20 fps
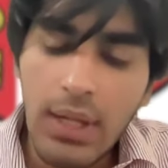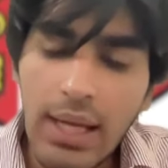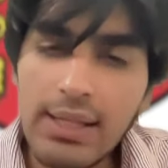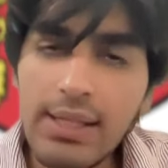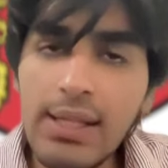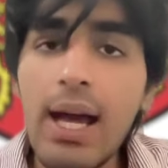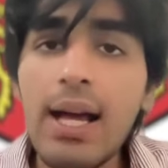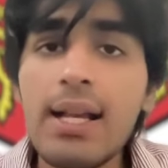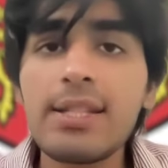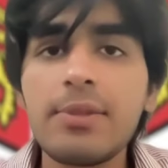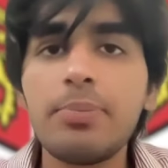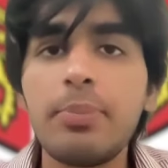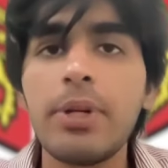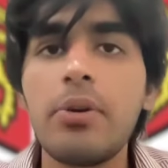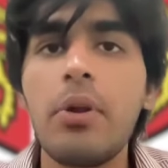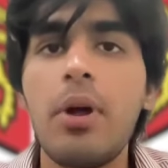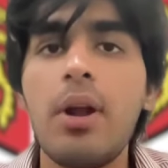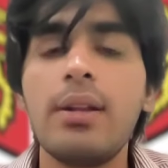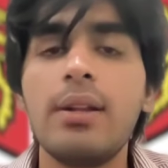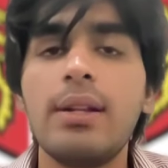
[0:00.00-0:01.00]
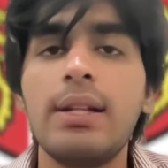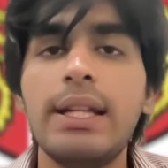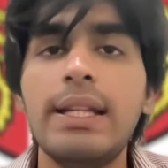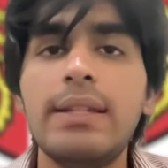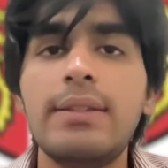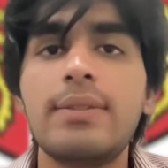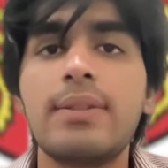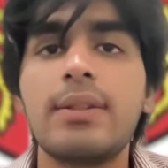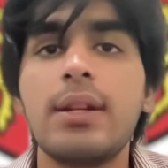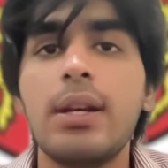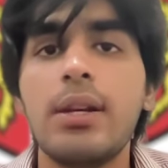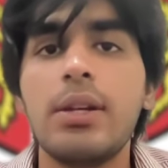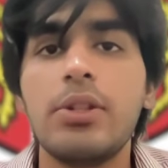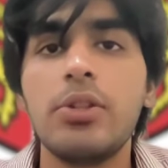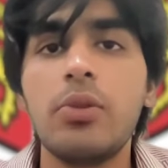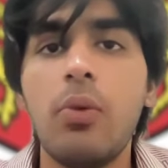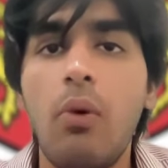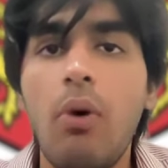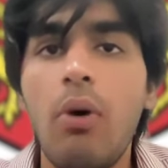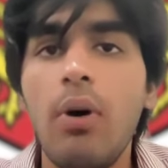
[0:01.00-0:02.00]
Last but not least,
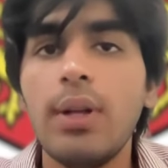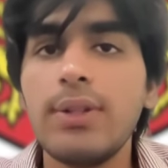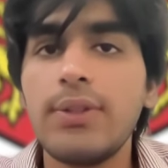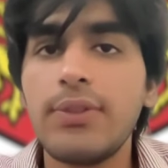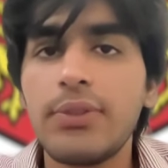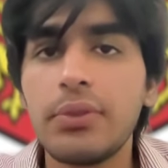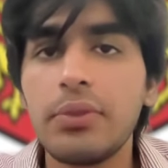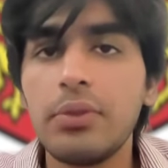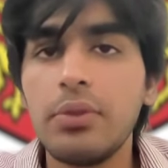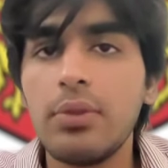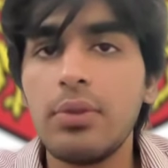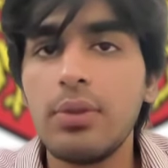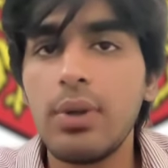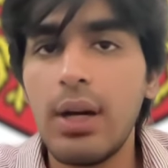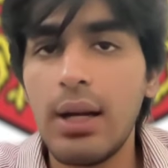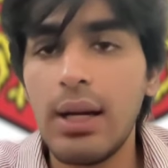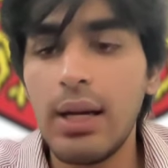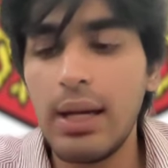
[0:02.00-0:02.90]
you also